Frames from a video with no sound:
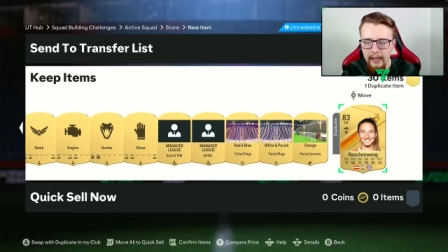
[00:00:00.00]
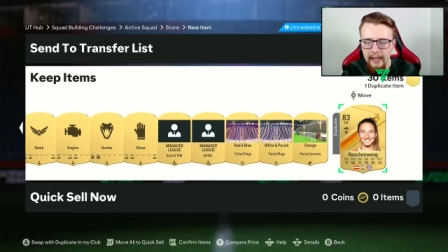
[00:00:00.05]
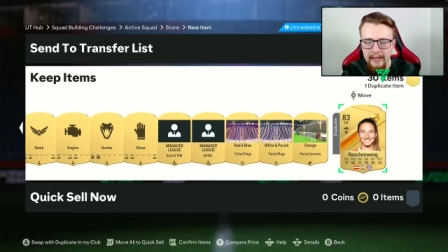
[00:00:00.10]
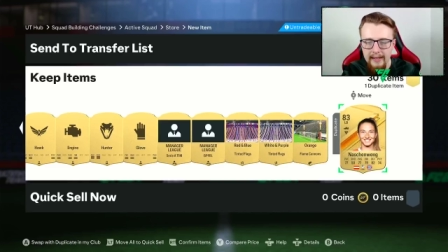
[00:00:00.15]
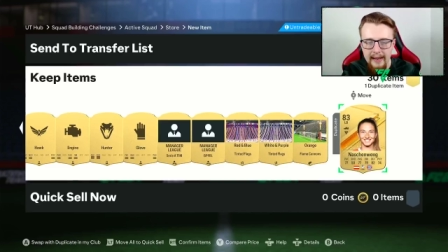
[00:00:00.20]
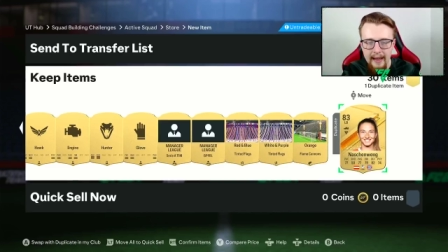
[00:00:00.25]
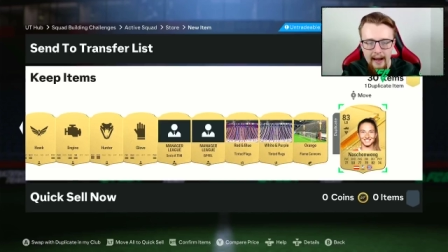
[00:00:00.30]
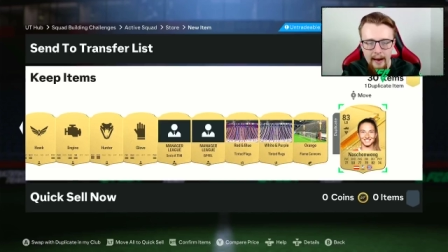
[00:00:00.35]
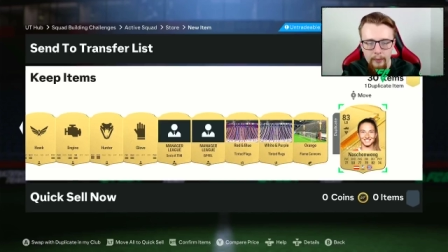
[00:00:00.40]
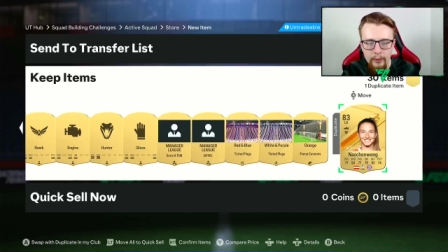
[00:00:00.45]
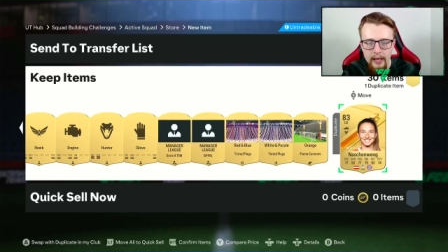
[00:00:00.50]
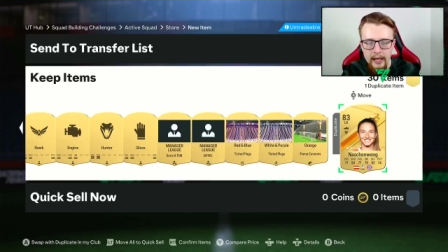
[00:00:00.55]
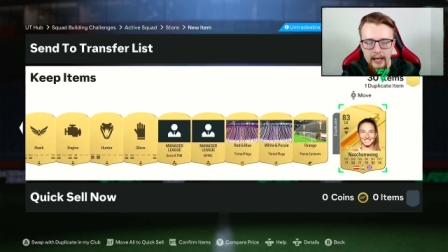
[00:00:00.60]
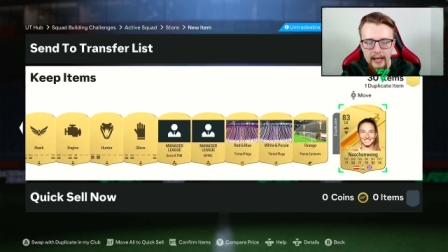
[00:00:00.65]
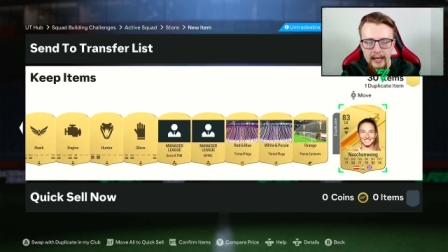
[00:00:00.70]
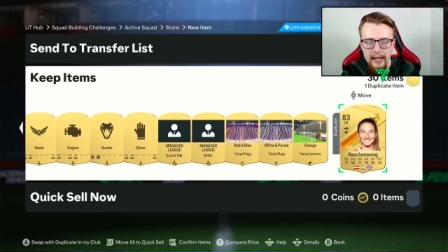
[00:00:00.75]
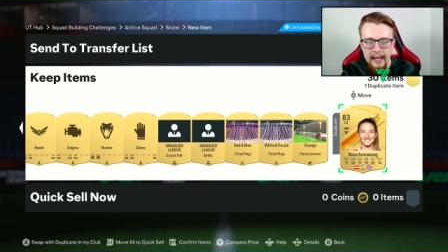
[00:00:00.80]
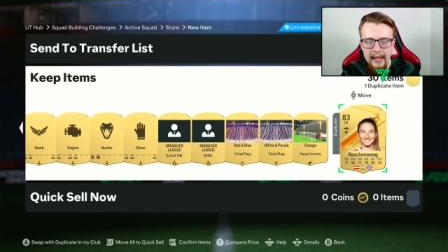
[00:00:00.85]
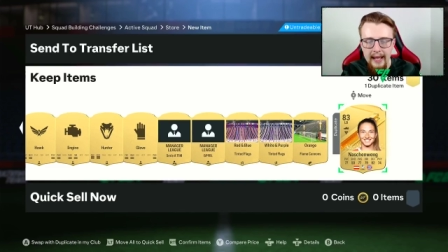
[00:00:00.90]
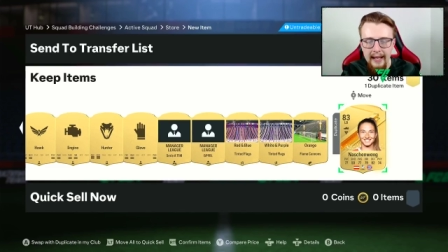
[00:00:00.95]
Now,
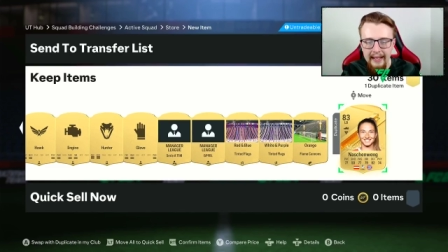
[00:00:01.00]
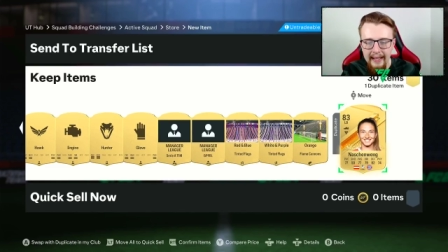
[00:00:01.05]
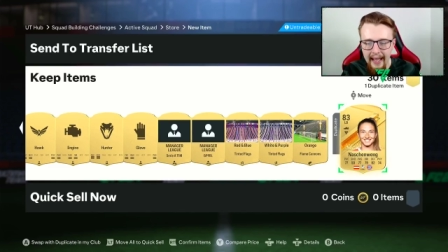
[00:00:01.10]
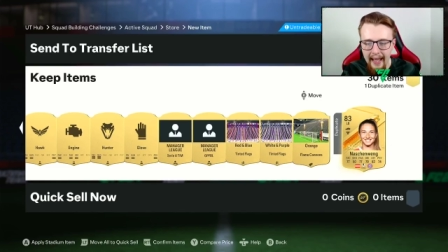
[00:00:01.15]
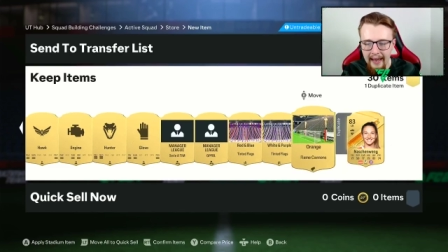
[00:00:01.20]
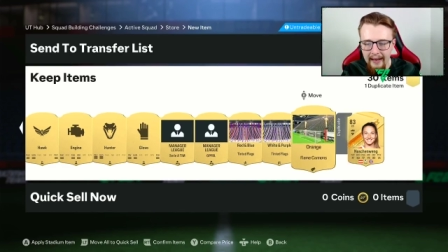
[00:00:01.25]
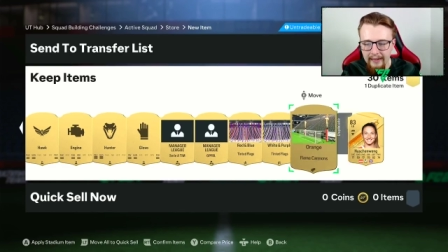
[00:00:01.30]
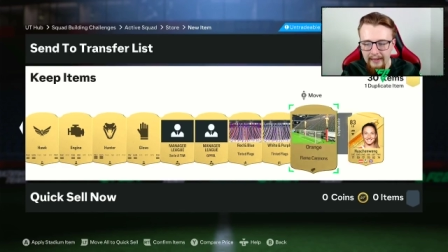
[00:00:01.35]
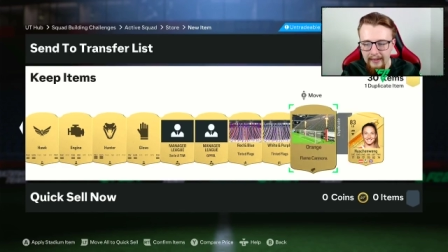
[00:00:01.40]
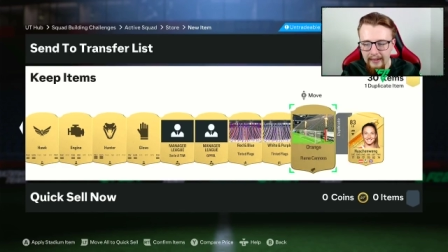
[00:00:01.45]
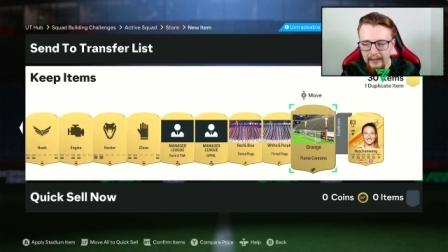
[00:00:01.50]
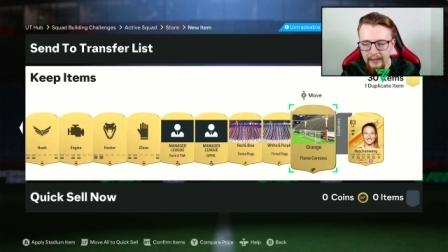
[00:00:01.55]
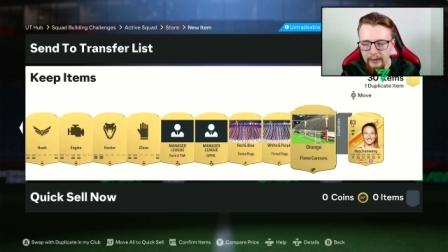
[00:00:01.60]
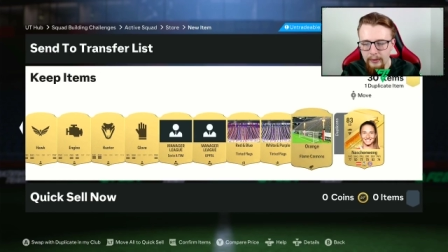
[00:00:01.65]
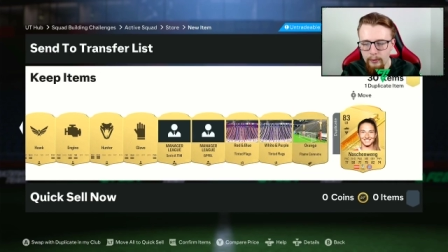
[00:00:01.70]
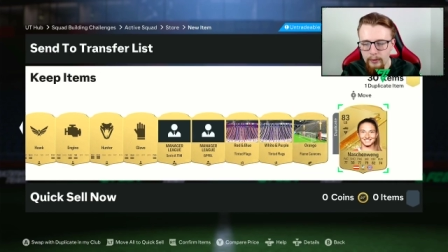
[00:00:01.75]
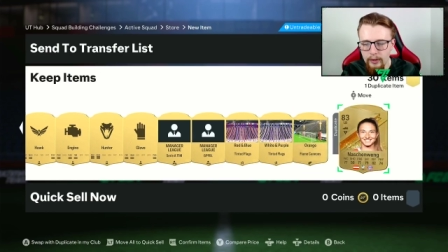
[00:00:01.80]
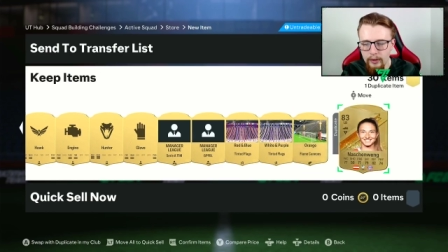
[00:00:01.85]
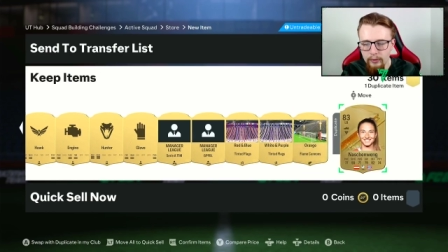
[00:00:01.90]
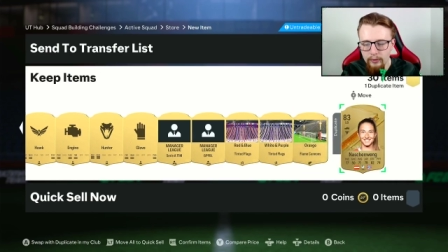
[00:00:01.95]
again, We
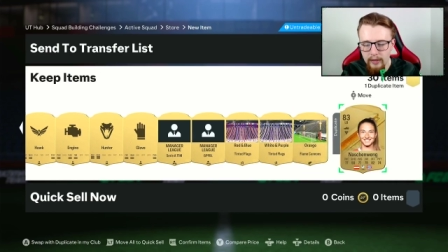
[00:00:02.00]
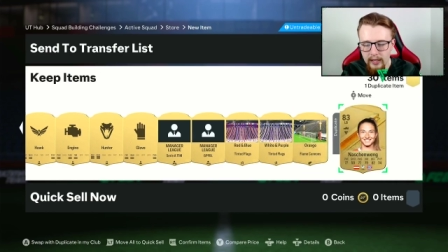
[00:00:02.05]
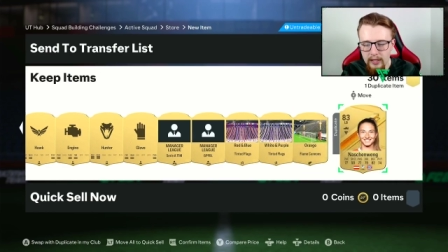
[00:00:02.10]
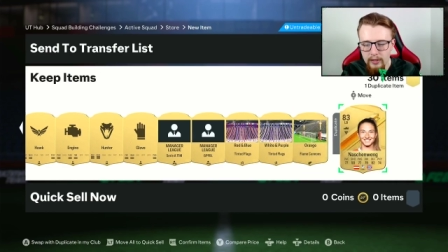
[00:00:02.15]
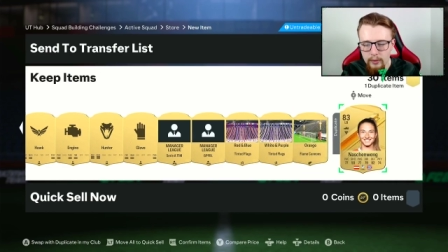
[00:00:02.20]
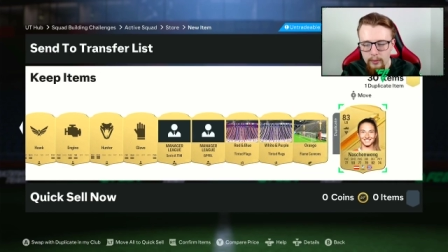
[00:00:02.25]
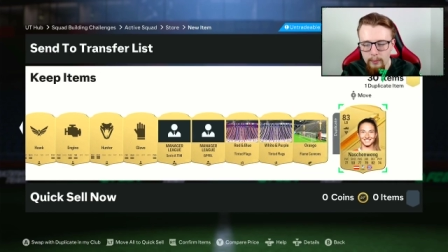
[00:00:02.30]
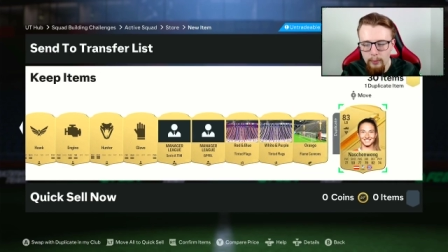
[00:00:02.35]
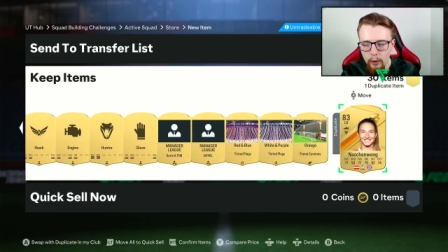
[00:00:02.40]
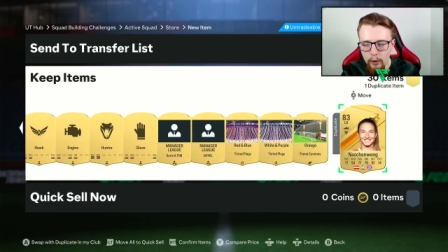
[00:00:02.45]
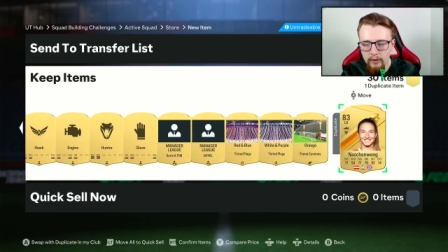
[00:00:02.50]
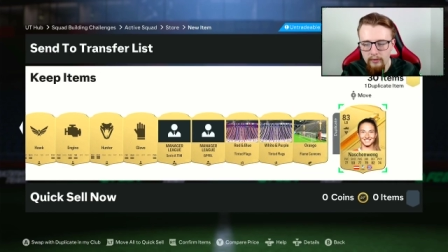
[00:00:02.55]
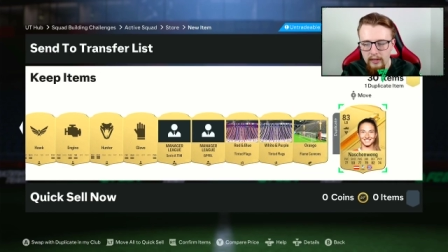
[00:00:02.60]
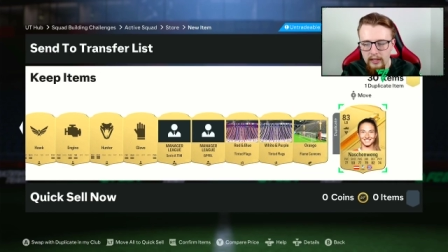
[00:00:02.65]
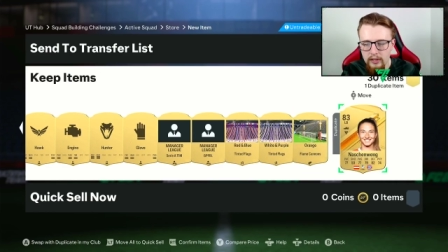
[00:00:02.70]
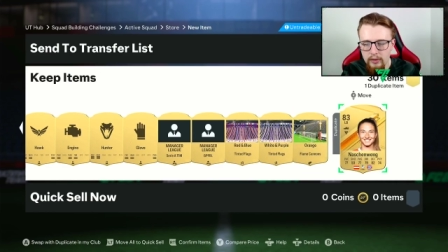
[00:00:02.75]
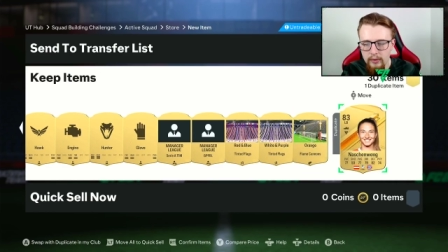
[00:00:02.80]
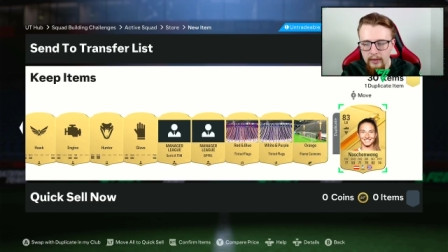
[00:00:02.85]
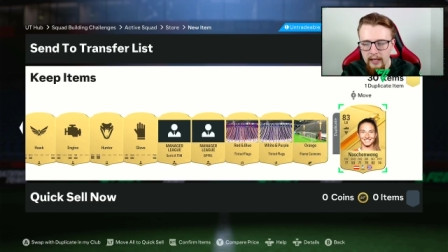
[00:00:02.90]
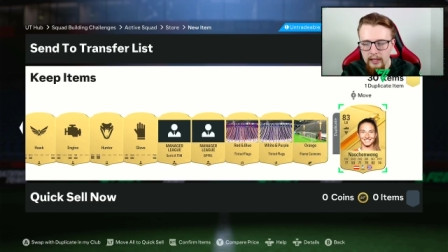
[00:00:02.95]
could really do with putting her
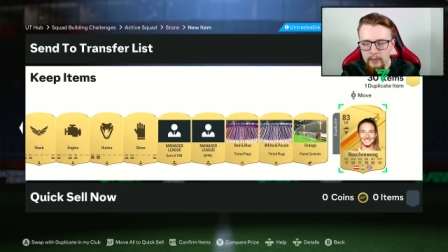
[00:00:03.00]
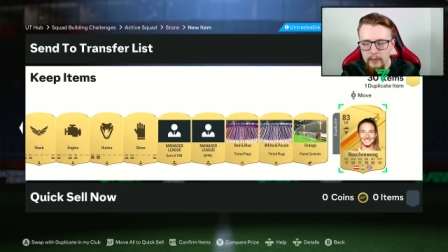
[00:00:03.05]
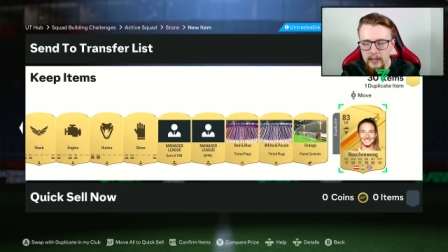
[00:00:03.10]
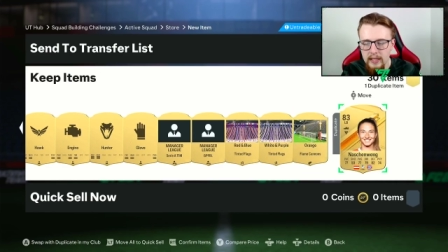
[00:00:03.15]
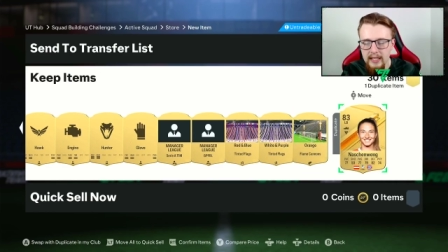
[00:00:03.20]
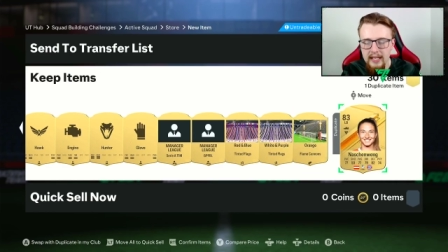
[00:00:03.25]
into an SBC.